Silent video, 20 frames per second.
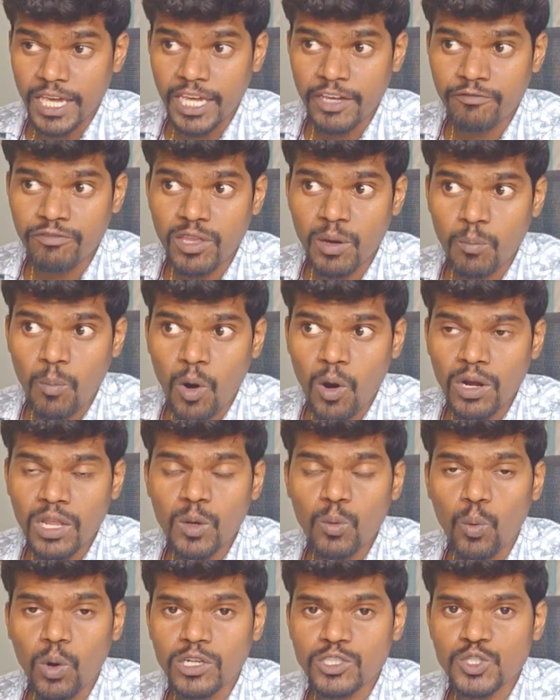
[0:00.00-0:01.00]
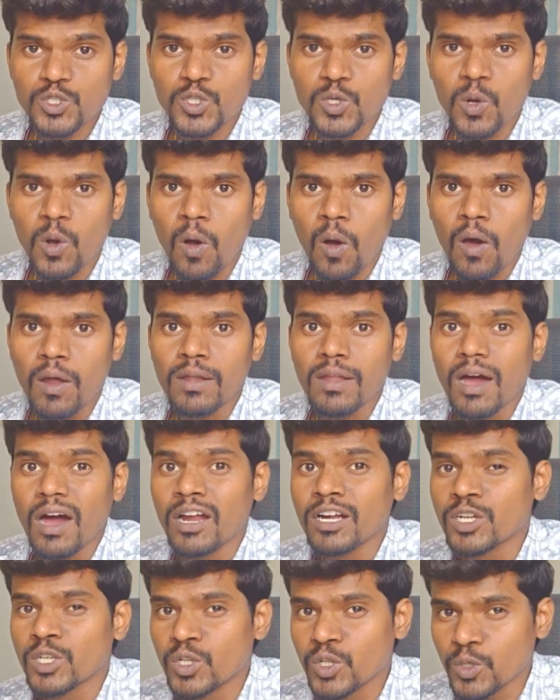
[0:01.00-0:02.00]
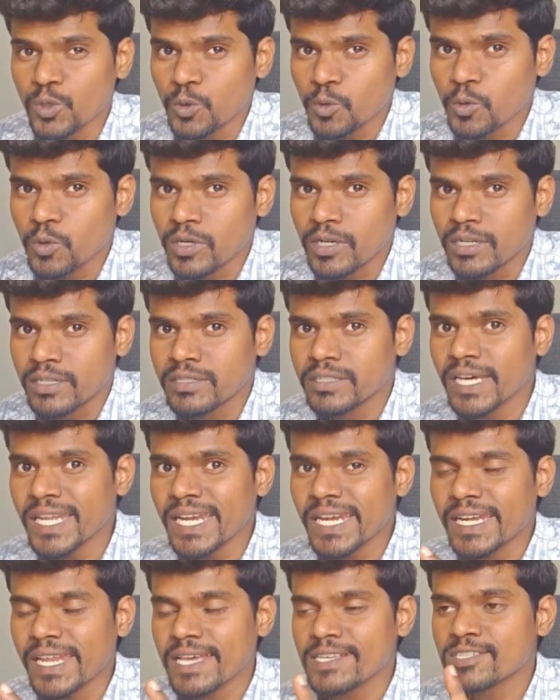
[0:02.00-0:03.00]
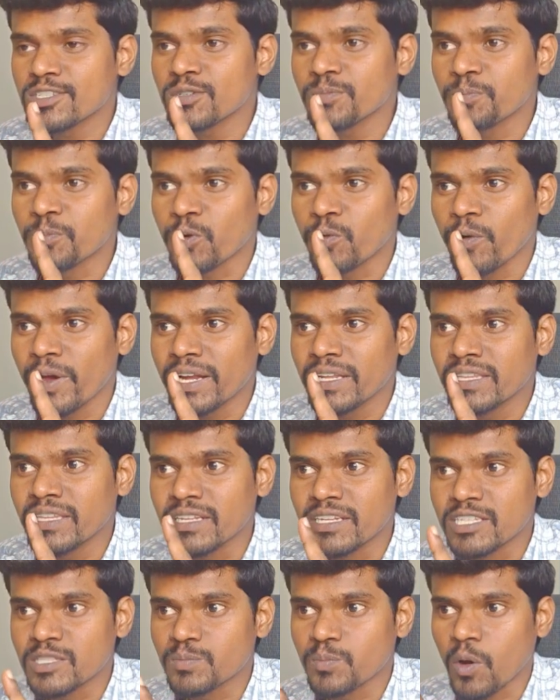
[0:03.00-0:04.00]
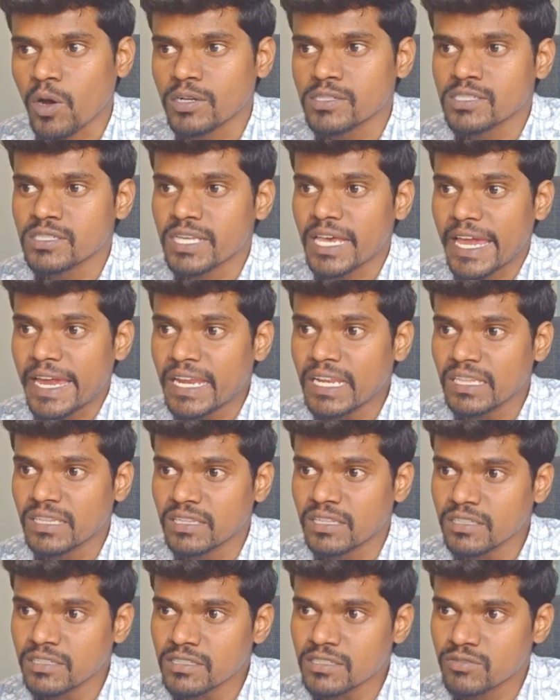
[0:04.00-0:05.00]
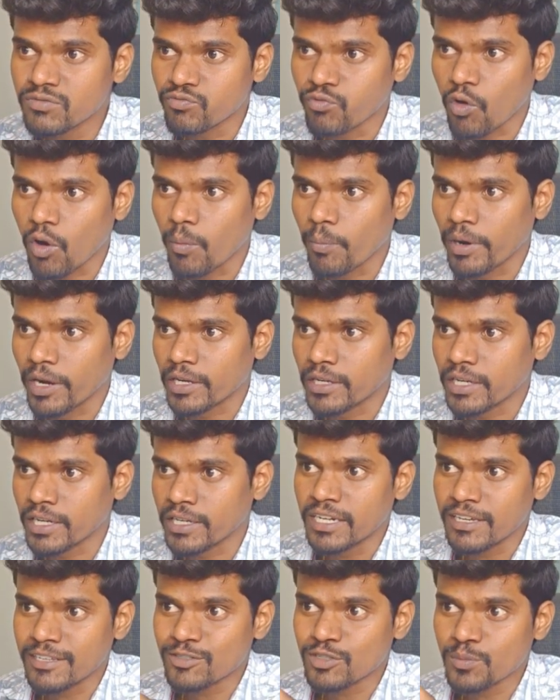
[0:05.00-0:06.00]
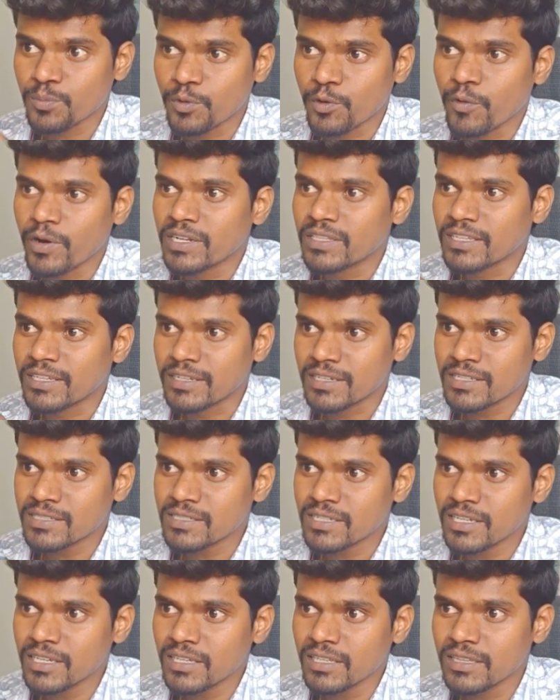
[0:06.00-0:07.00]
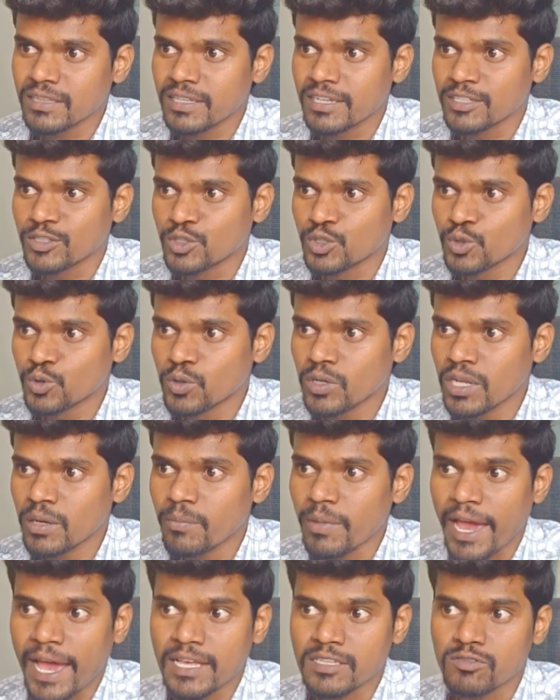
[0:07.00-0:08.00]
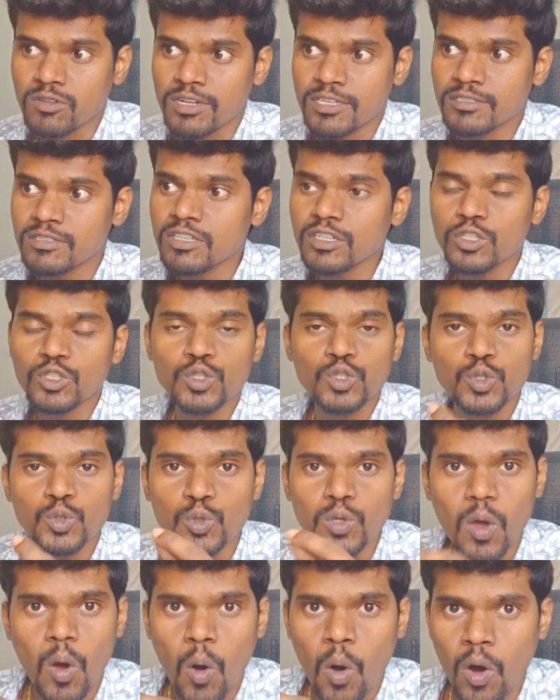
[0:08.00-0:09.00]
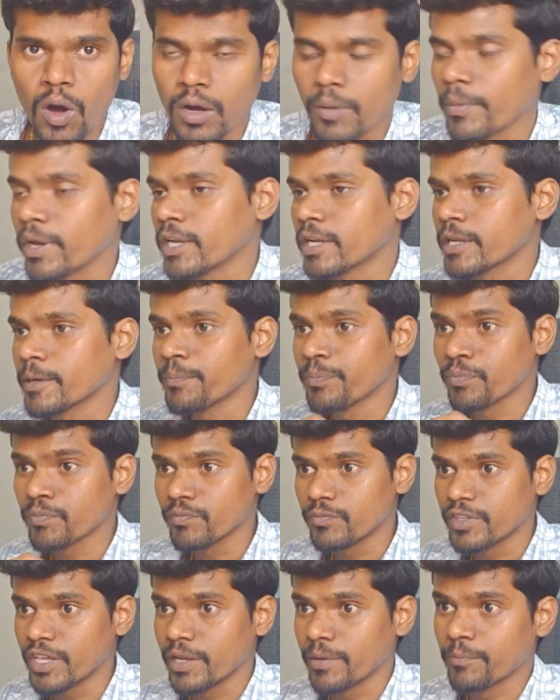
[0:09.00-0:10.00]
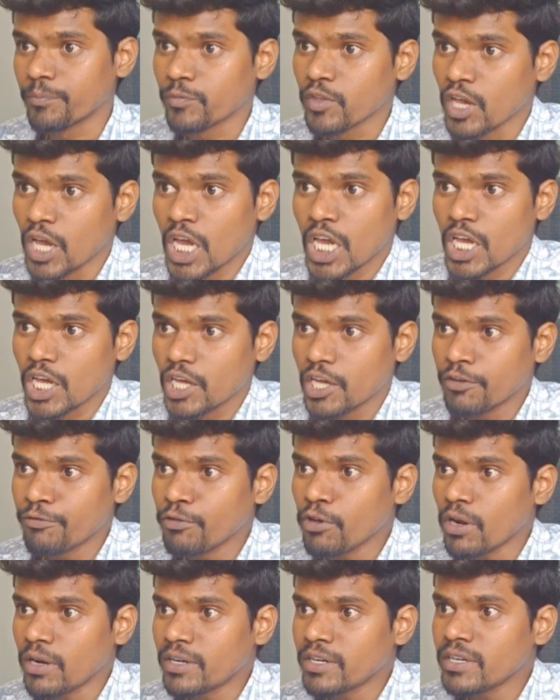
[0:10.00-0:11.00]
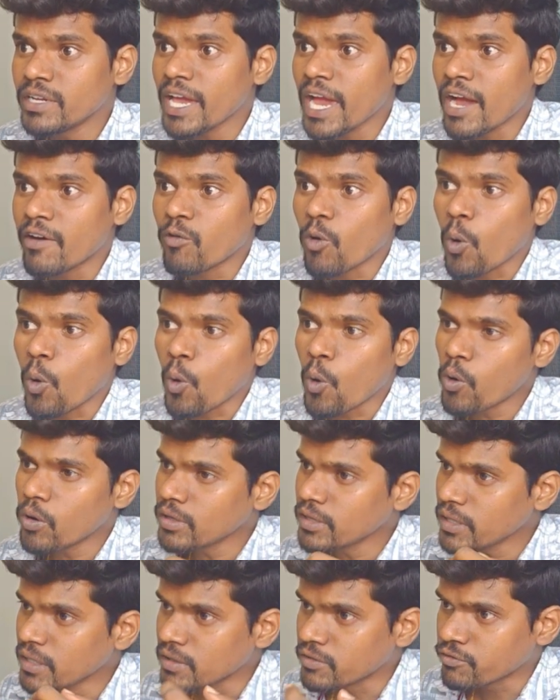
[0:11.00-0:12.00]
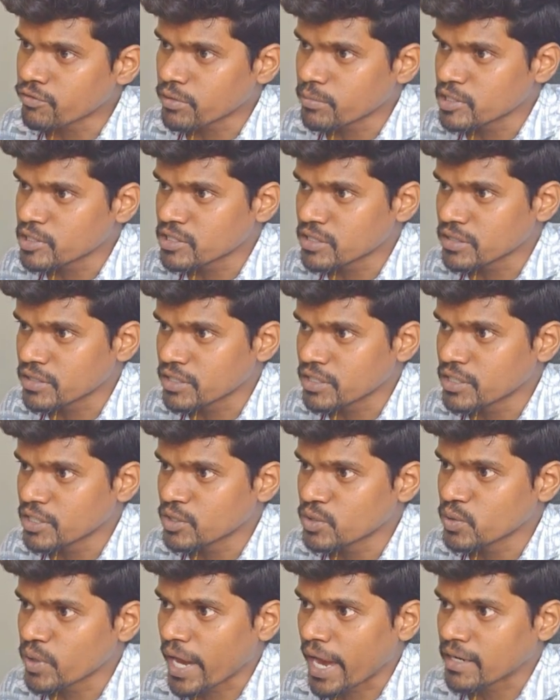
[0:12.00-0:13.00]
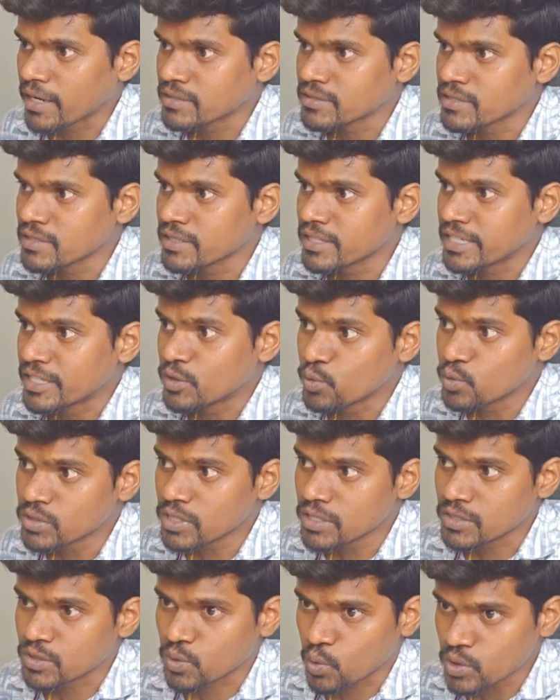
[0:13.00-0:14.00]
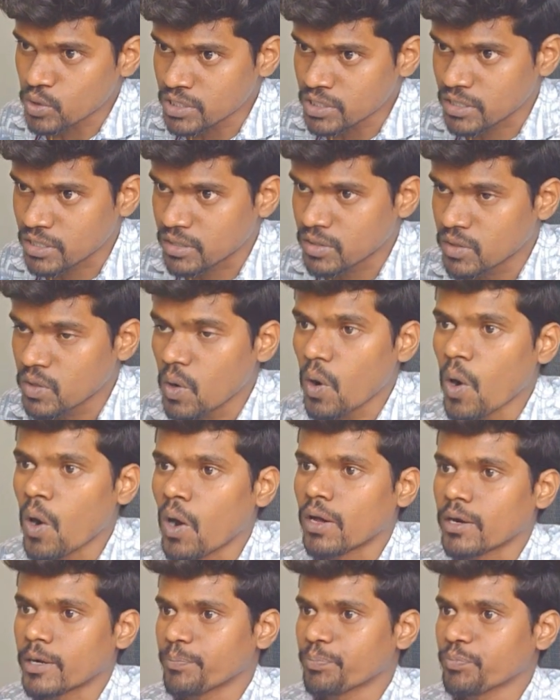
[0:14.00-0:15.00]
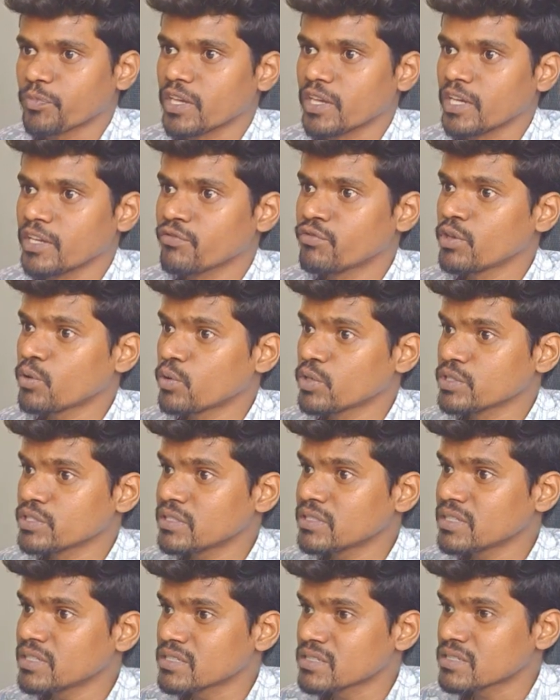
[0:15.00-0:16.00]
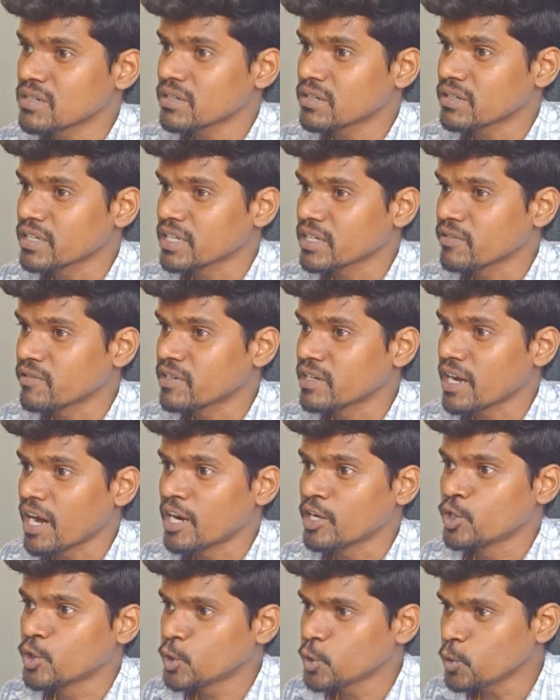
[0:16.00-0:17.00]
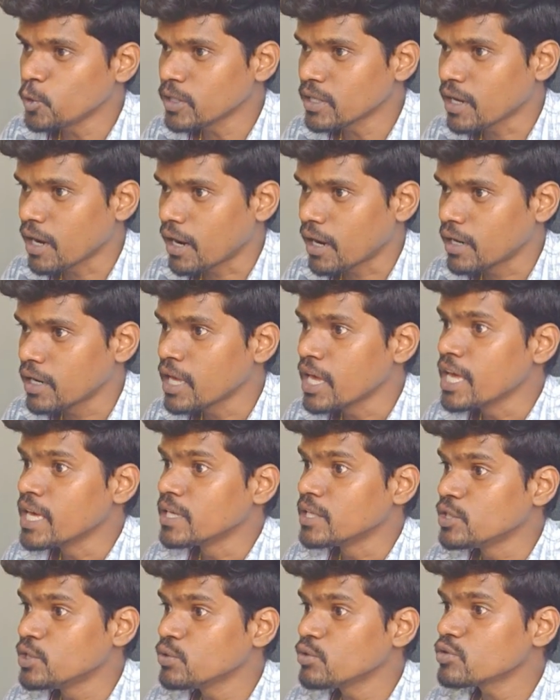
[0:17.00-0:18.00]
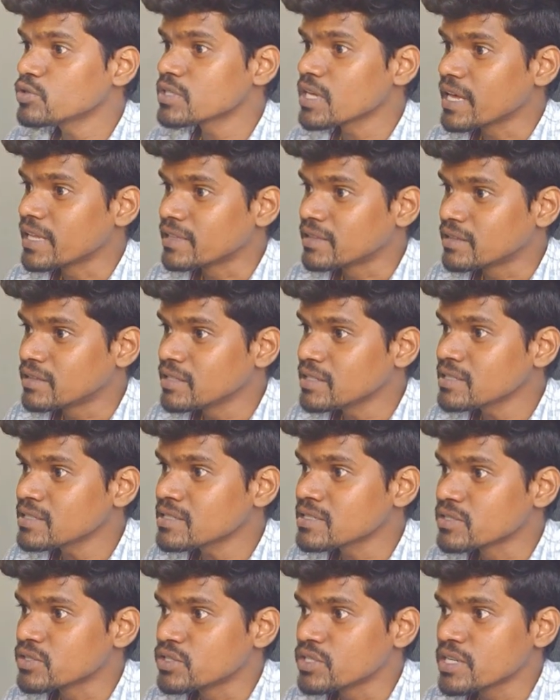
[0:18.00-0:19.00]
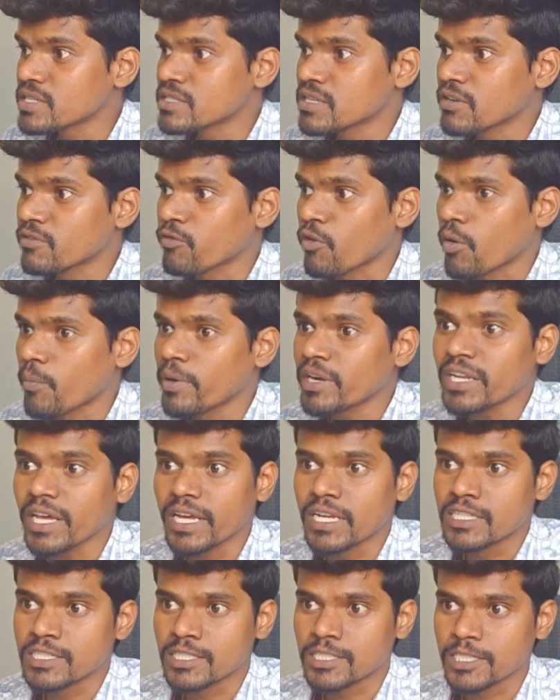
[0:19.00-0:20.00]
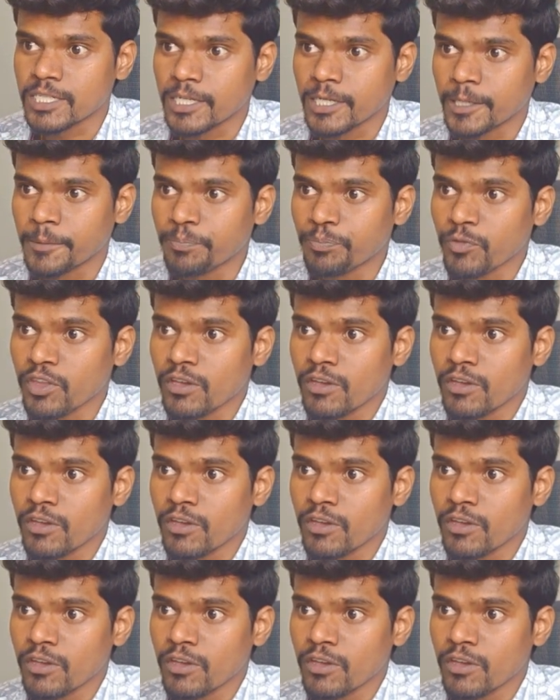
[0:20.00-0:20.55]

If the model wants to call a tool, then it has to provide the response in this format. It has to provide the reasoning, then tool name as well as the tool argument. Then if you already have all the information needed to answer the user's question, or if the question does not require a tool call, use this JSON format instead.